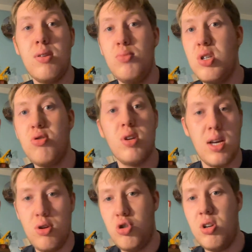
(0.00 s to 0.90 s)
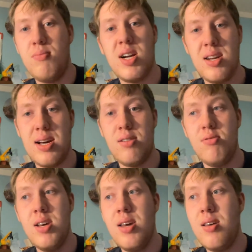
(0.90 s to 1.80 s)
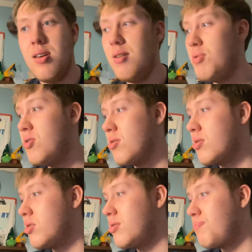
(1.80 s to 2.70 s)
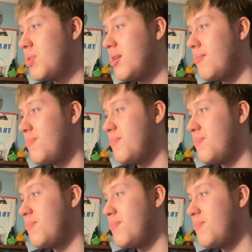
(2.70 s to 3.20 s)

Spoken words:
sort of country right now in the books, but